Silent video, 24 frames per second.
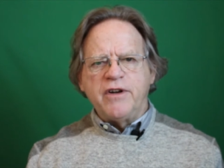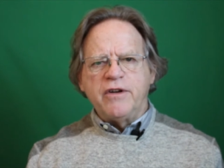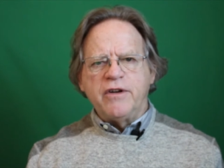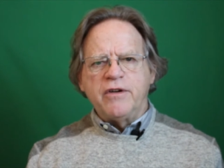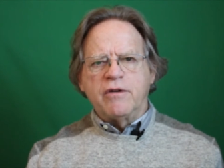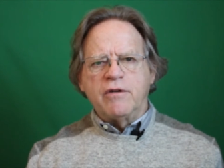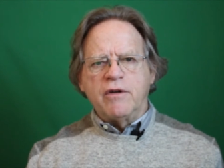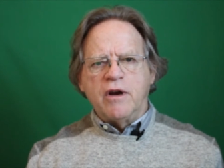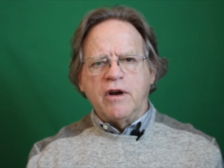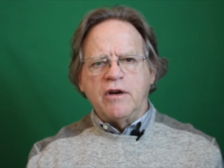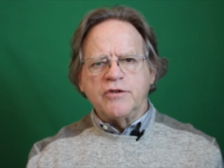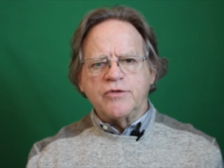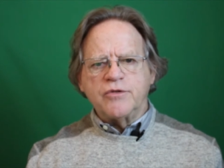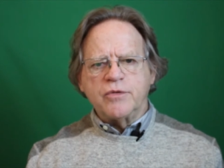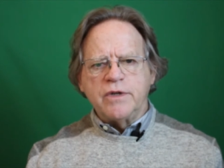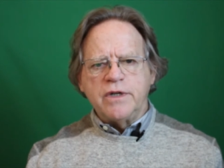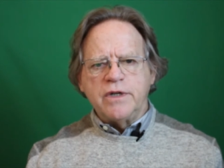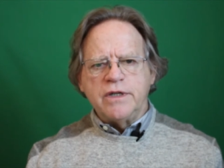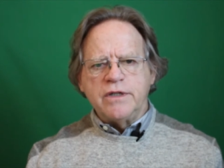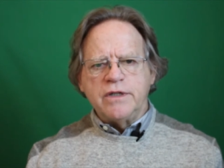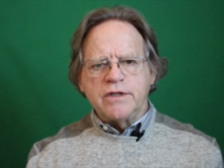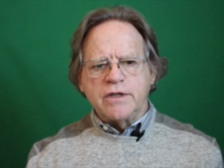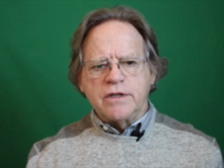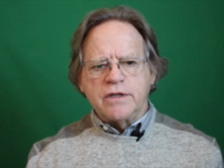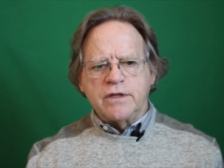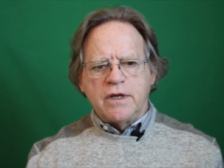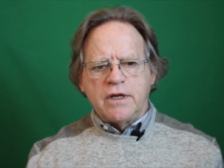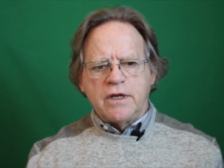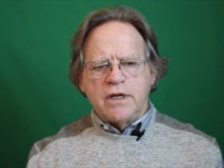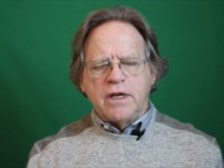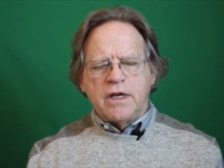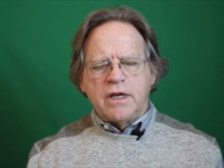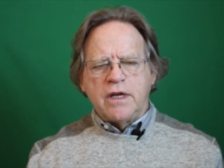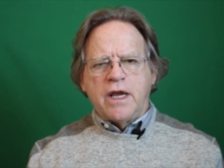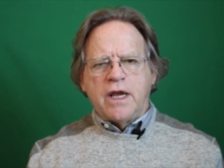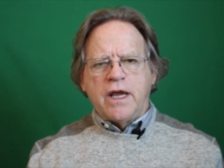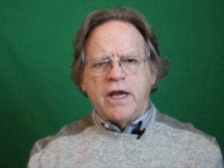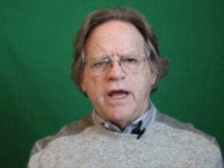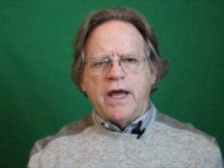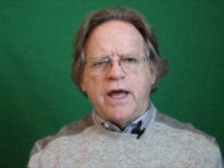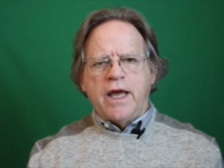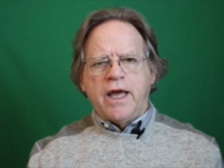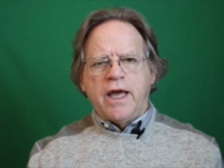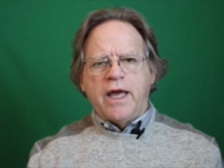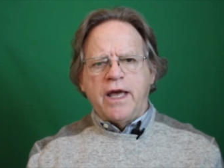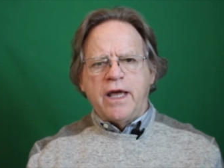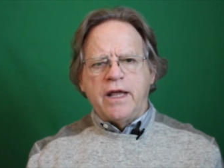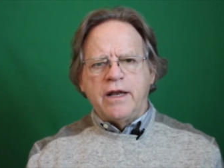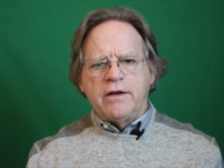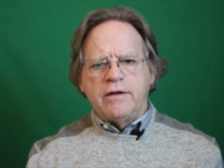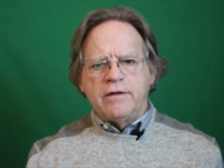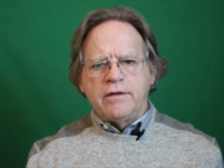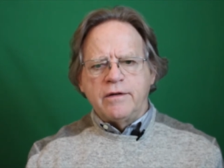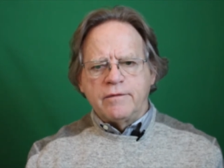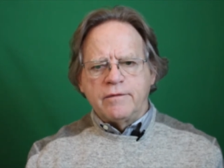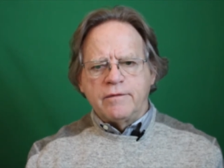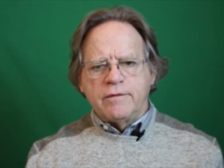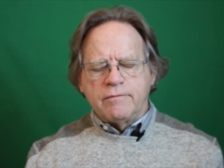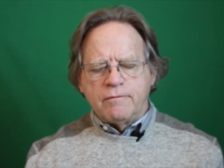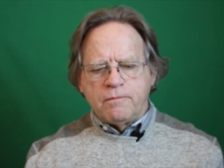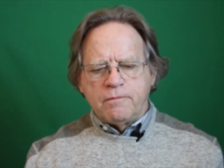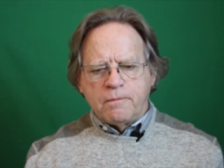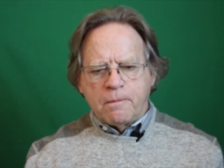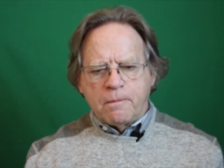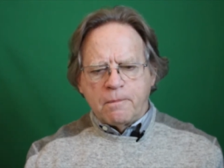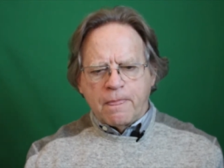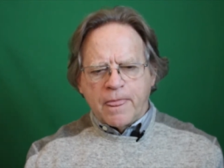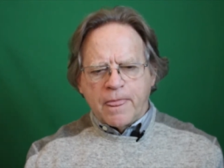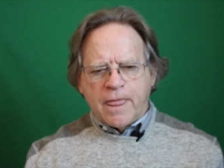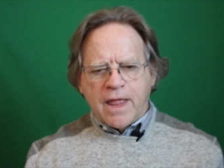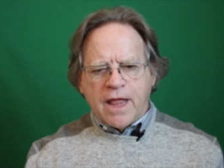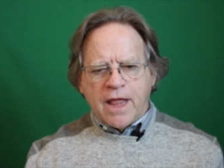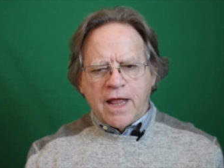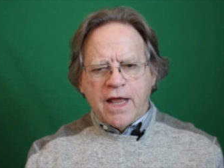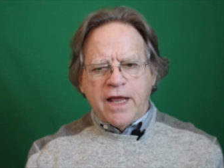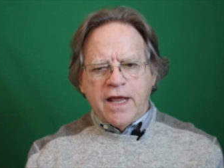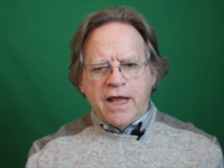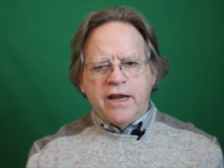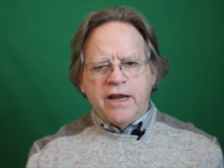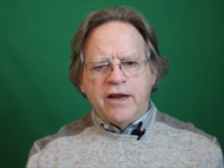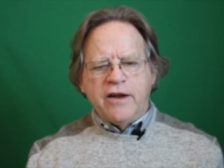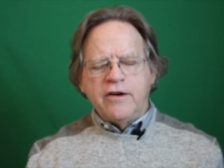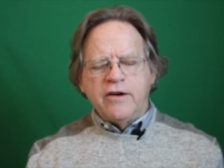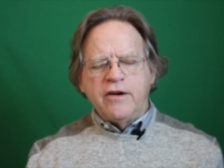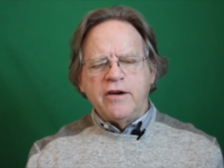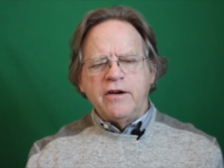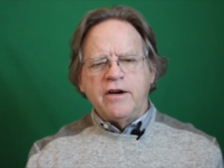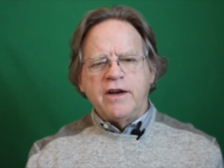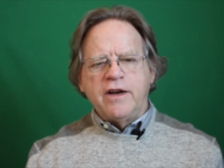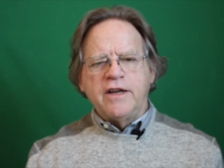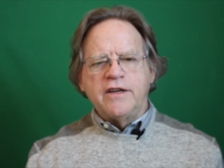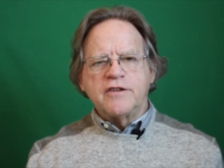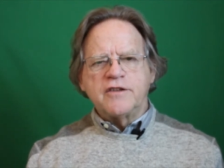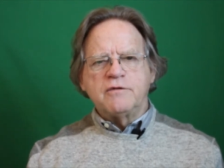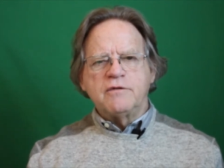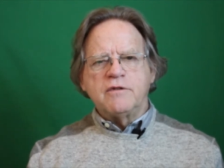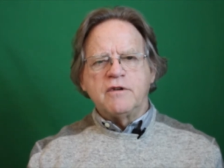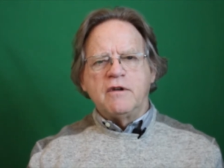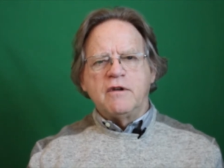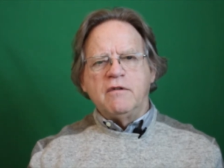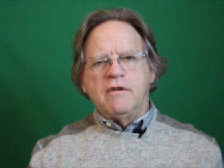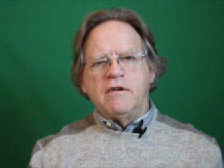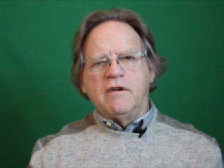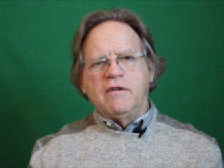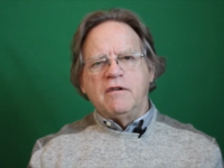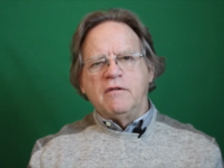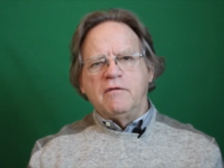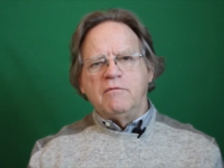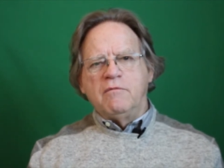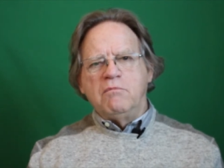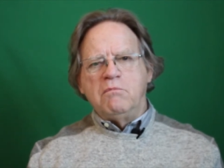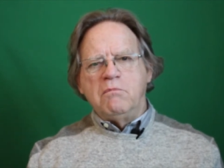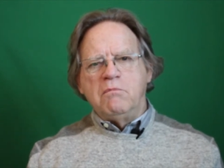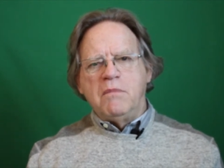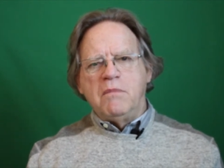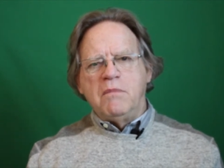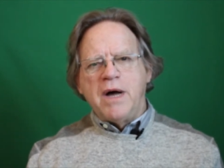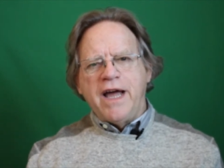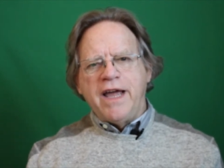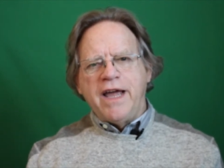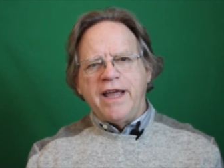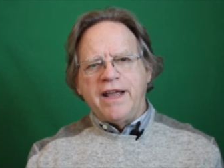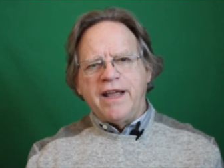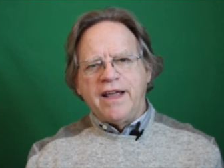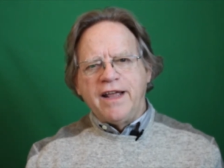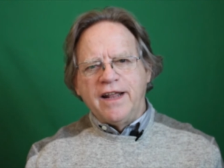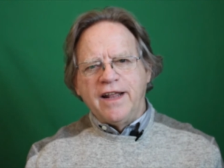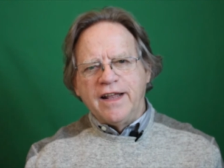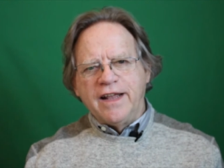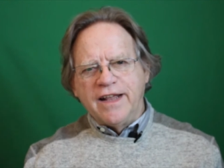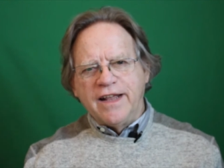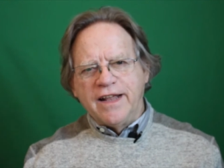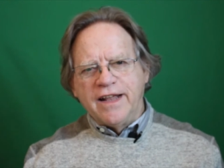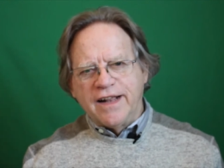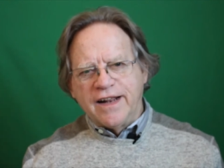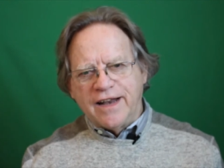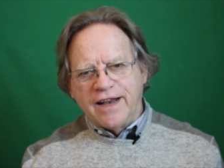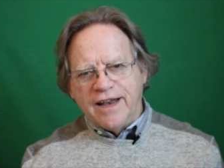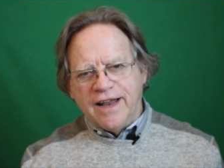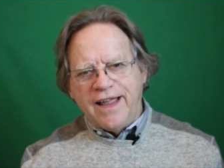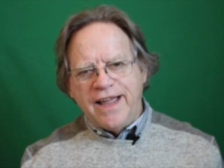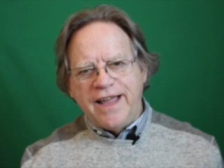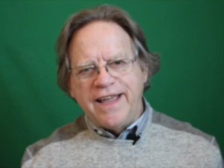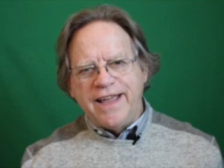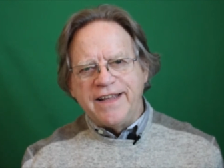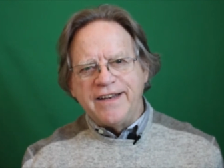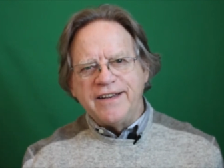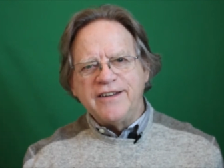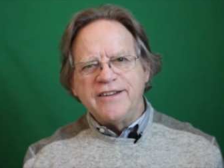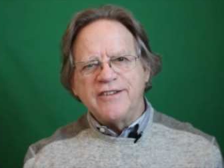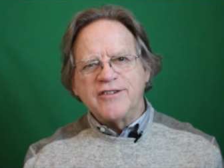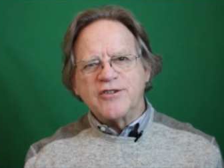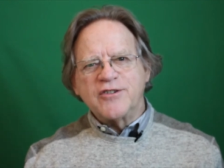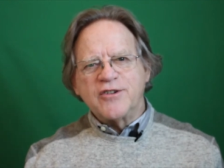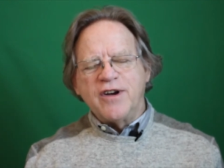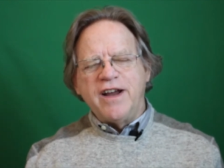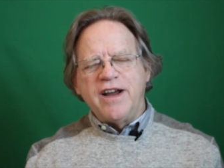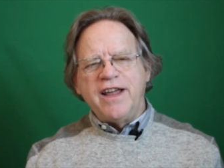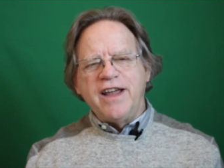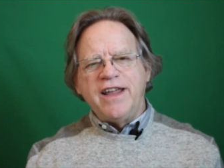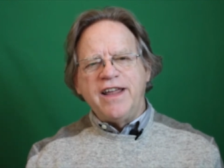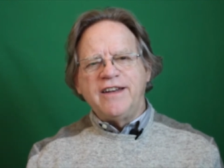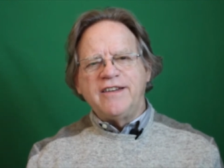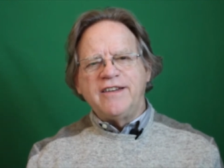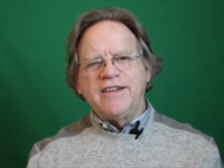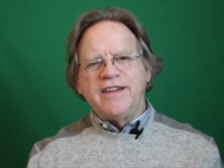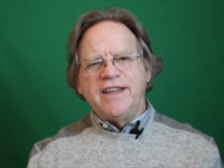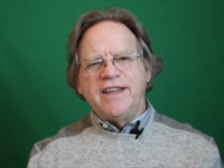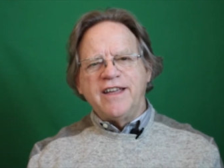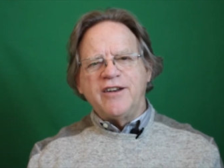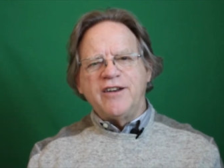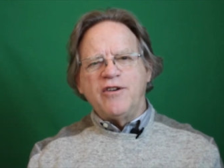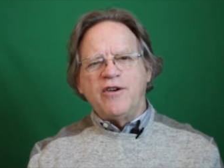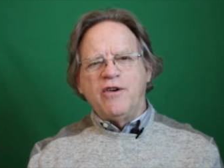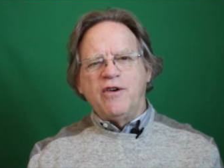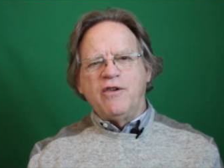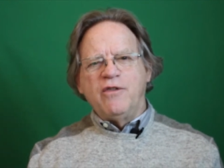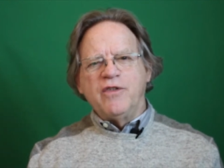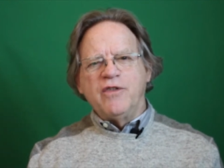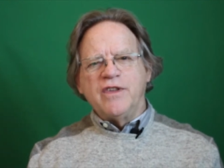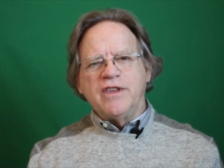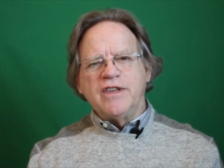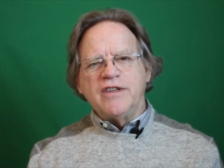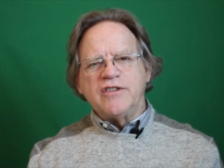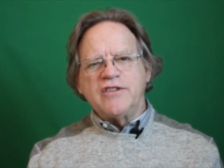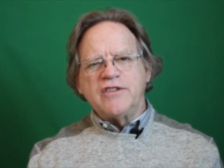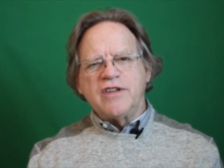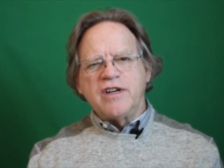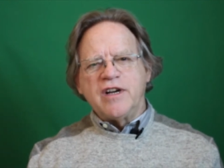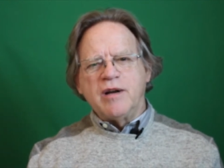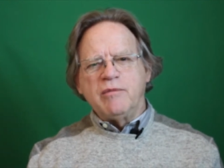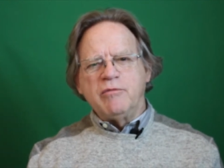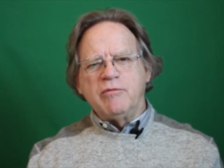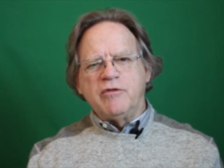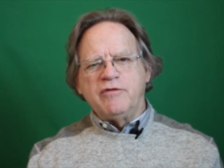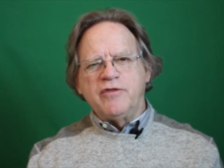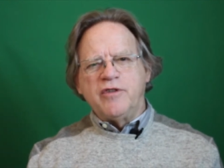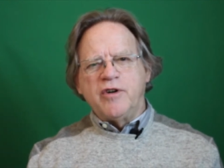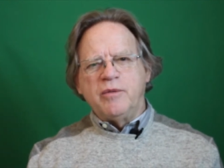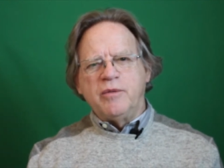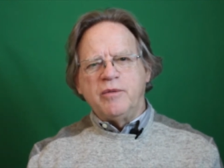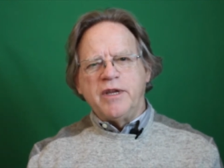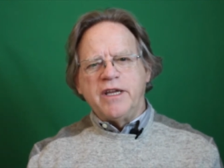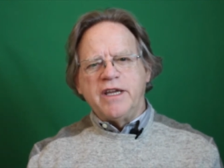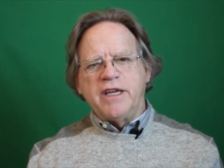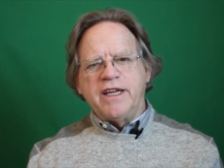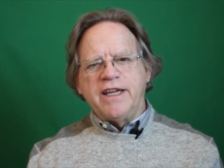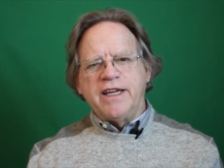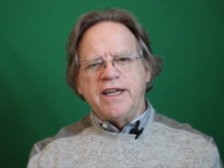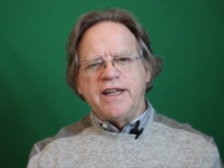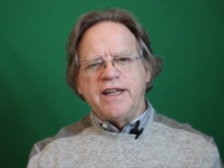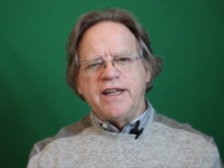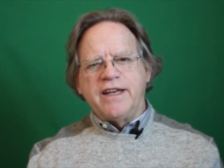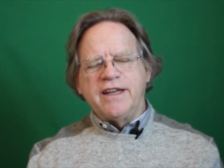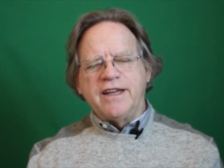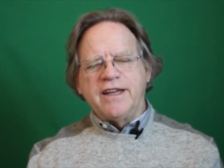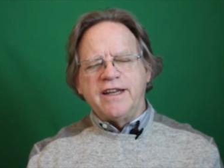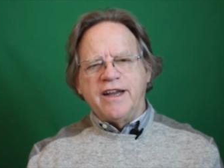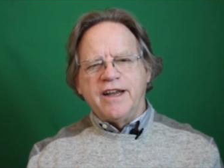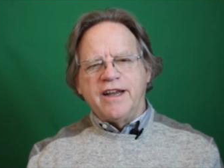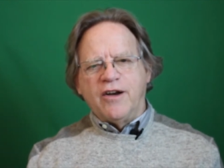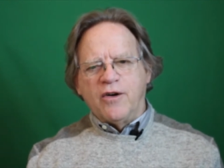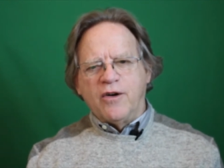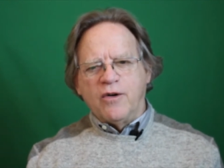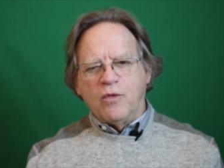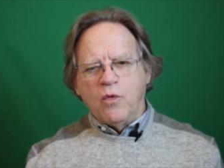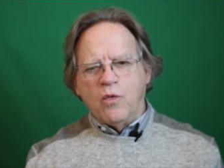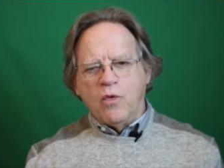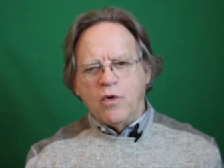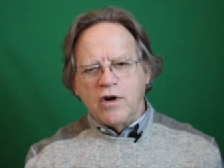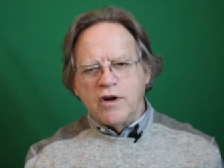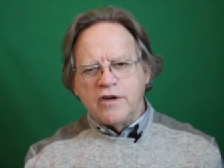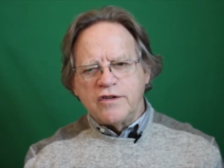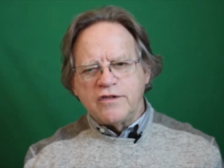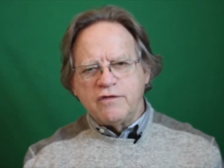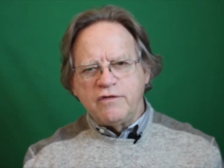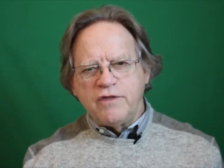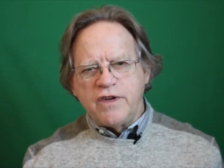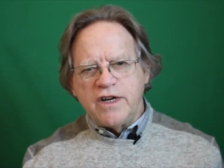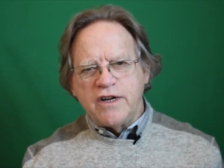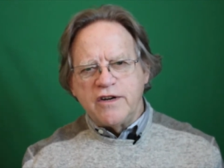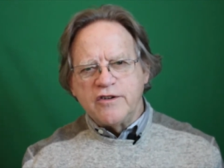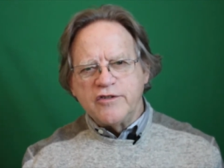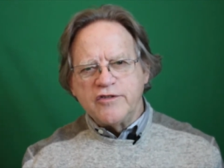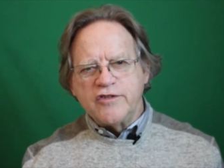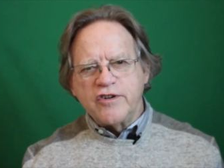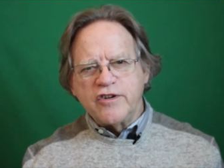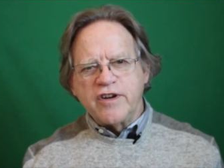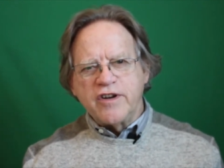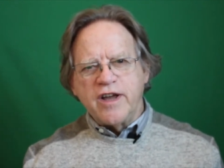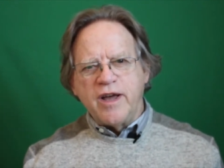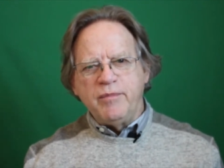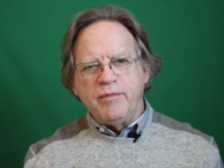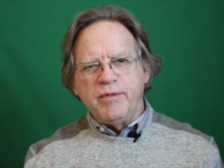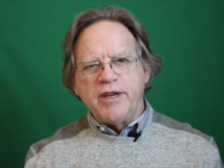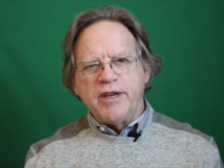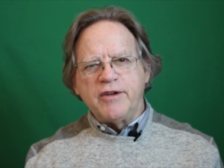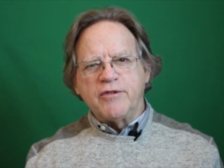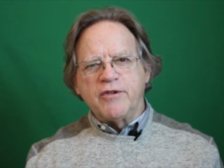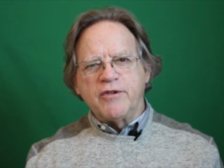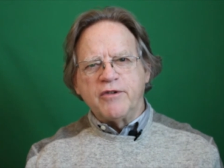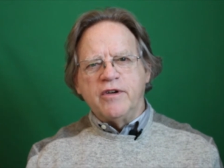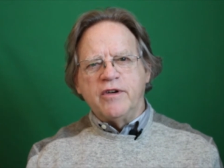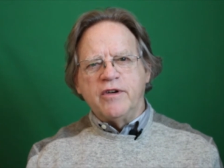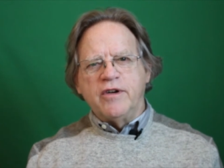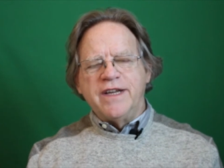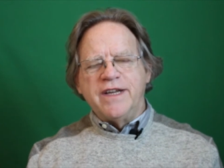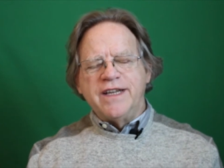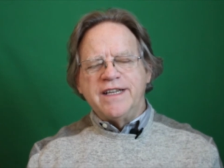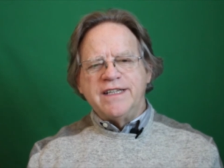groceries? And here is my client trying to get over this terrible phobia, and her worst fears are coming true.